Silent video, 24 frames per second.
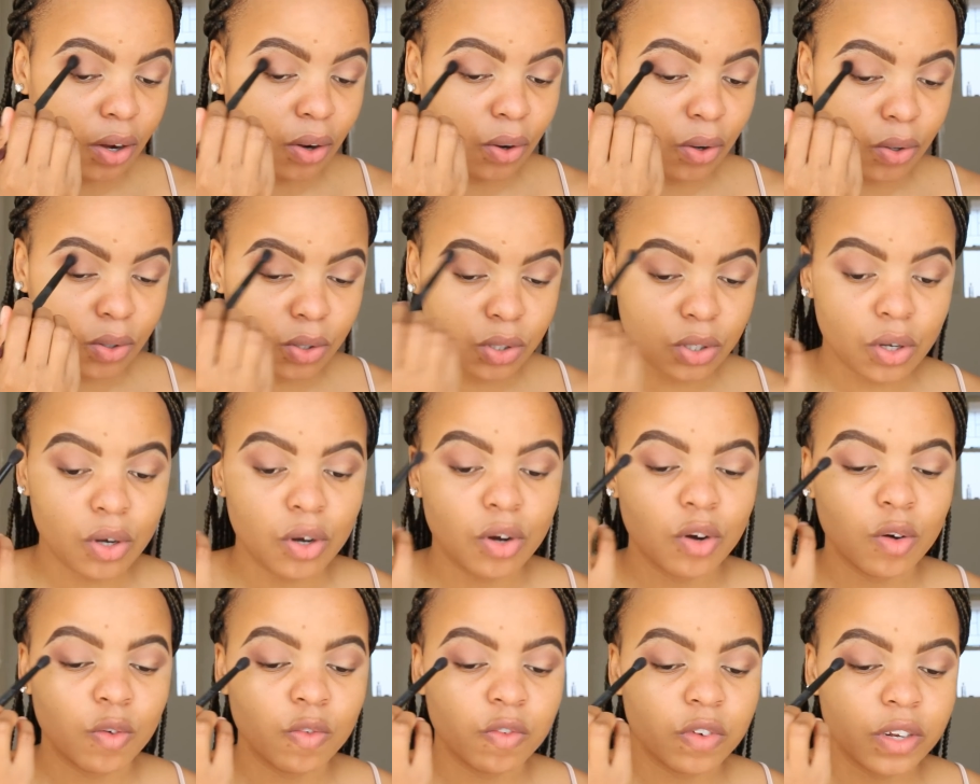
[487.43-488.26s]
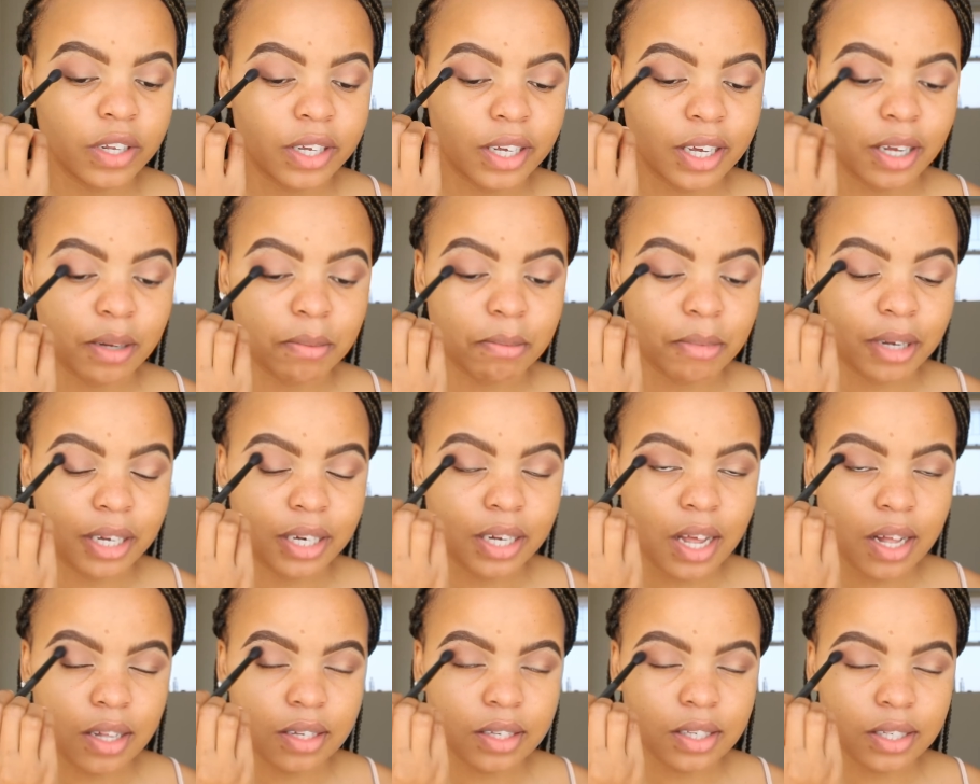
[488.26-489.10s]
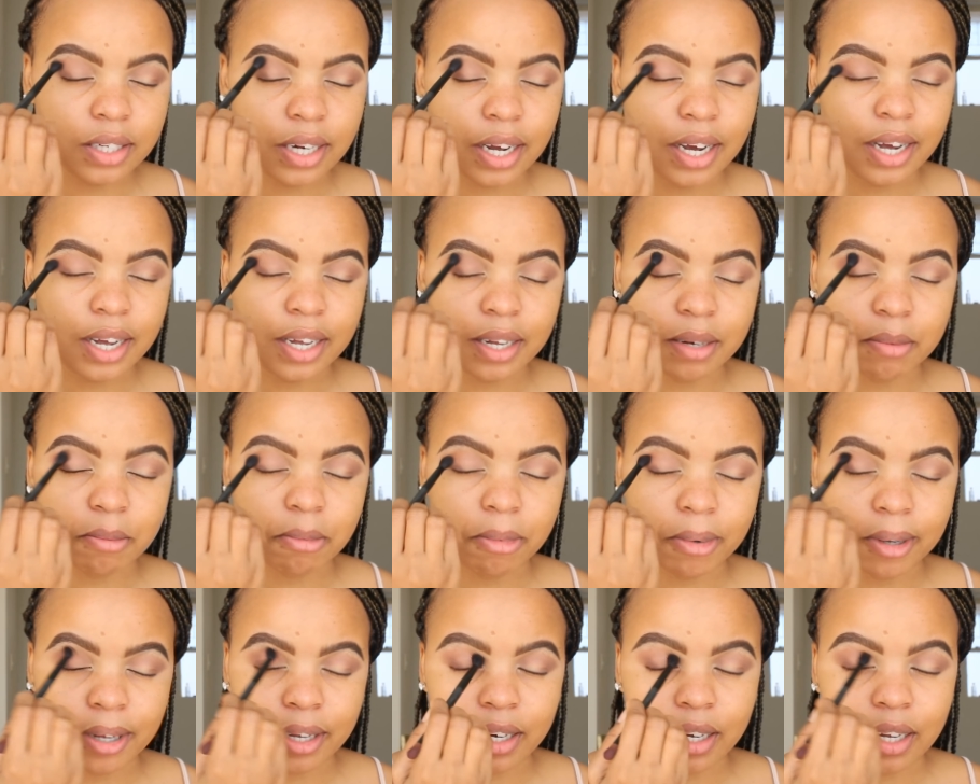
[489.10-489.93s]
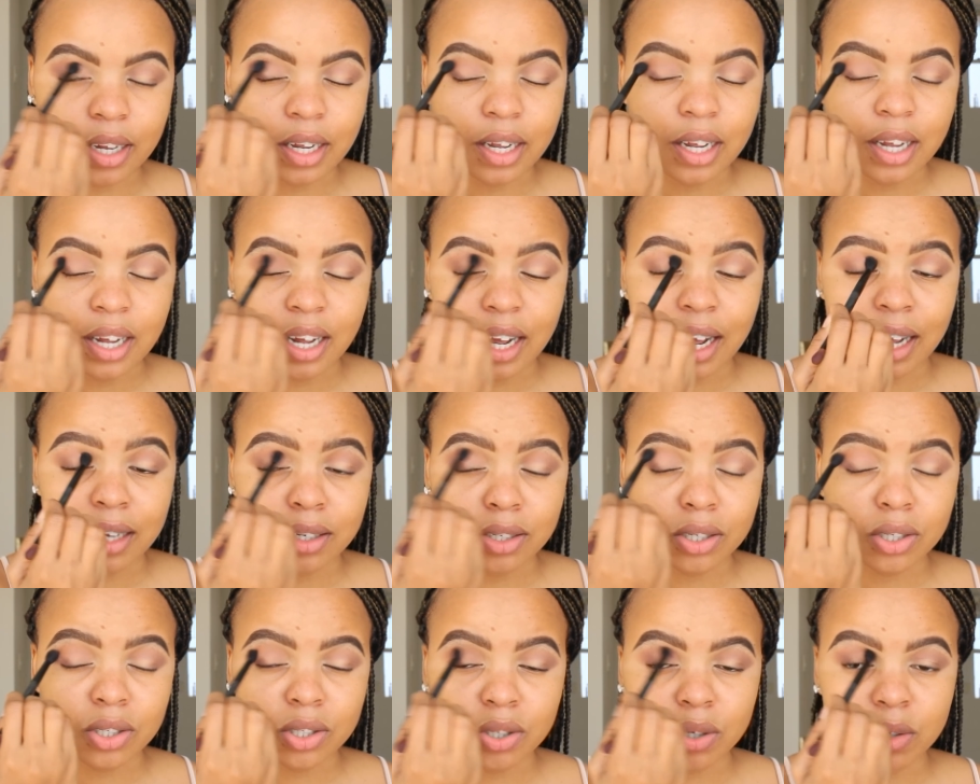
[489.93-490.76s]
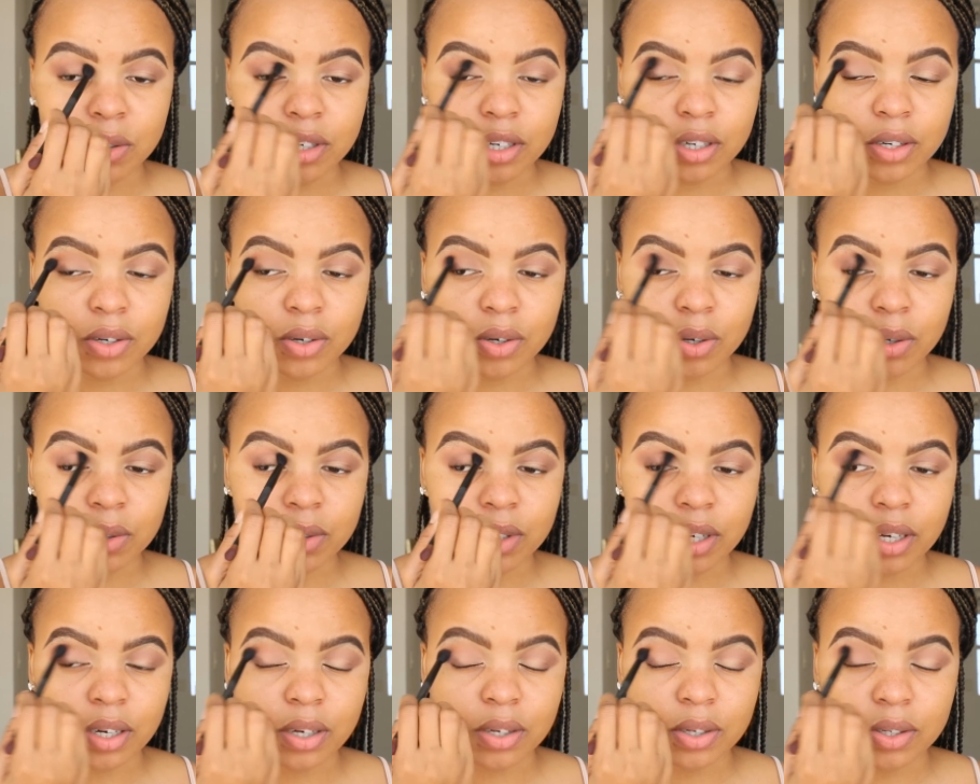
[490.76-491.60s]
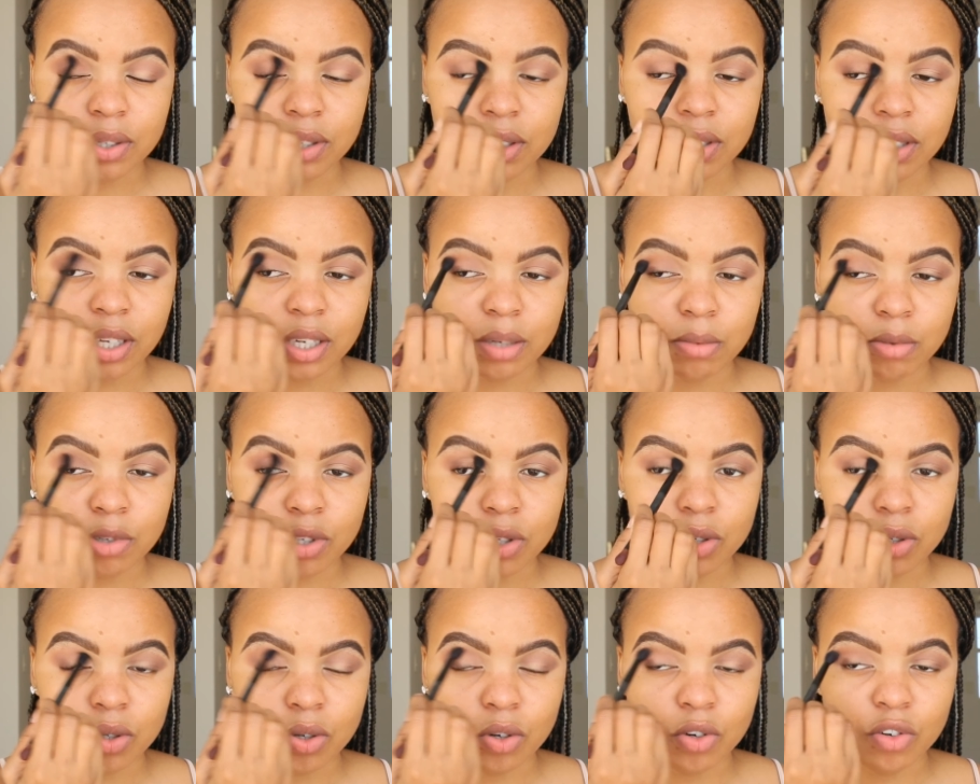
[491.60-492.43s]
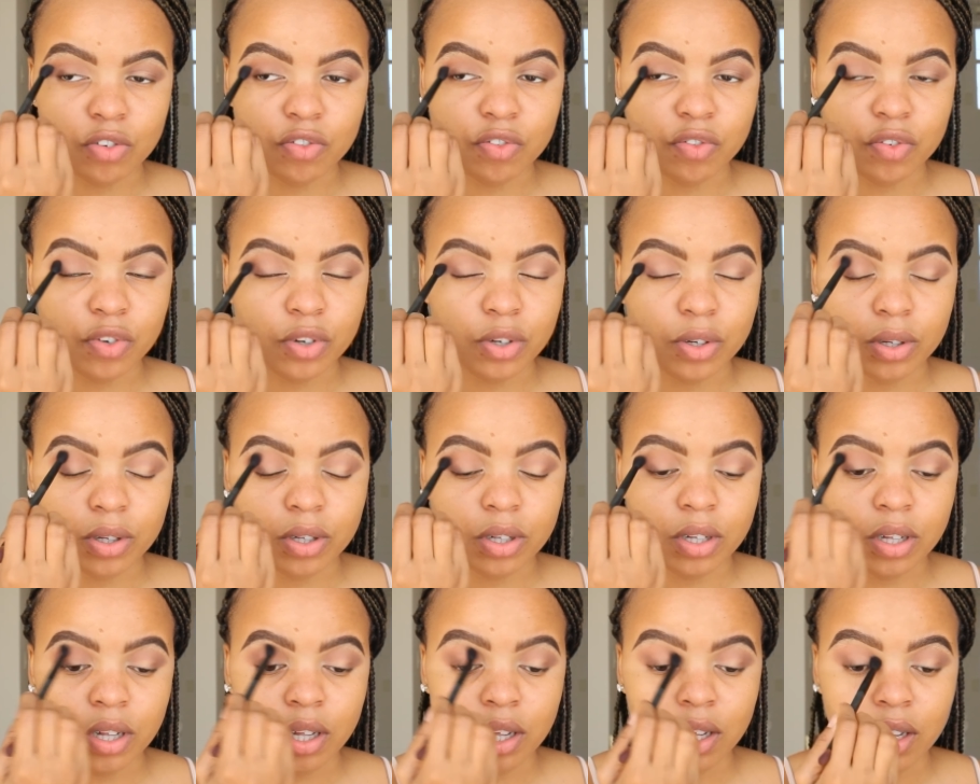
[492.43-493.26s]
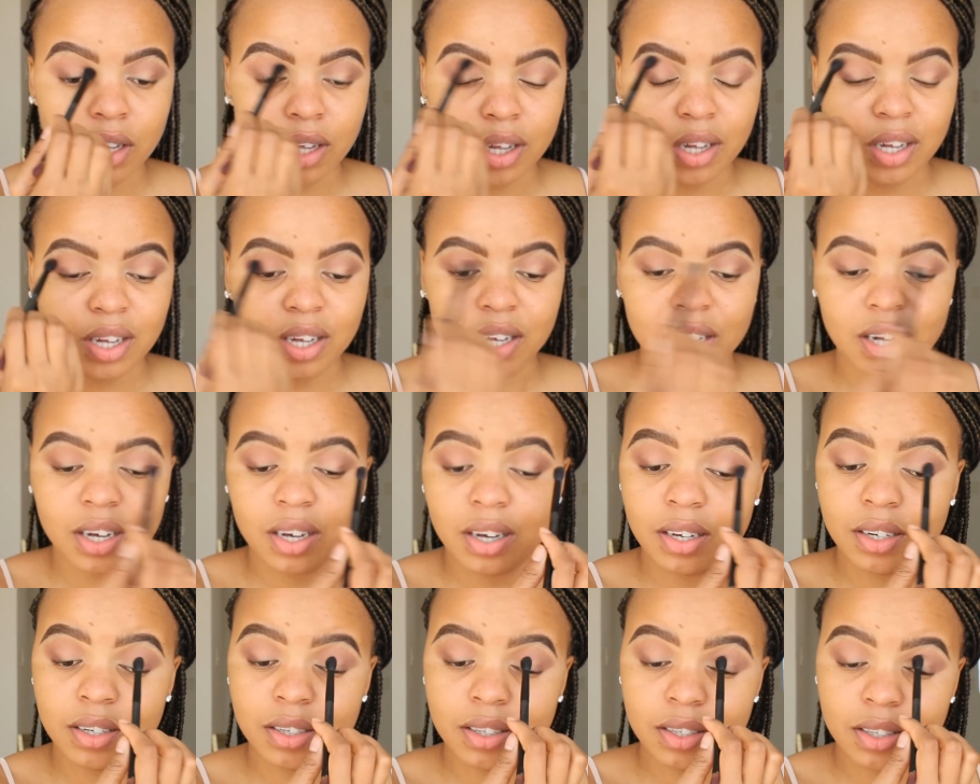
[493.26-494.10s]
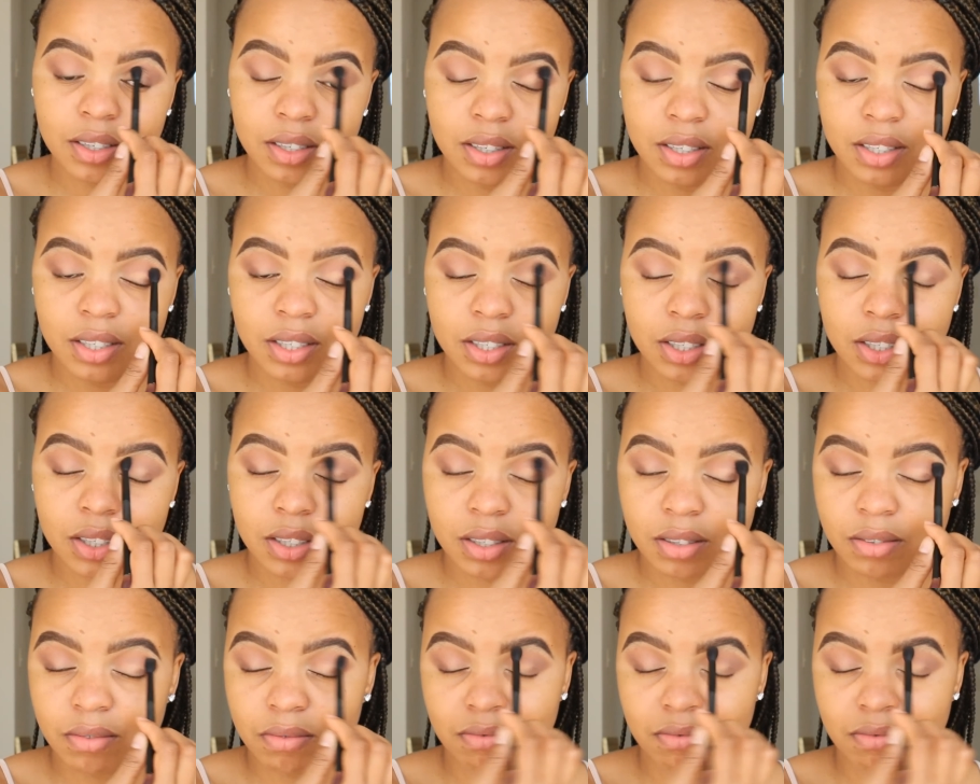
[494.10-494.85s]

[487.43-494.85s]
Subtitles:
Also, hopefully get my nails done, but I just don't want to go now because it's gonna be so full, and it's just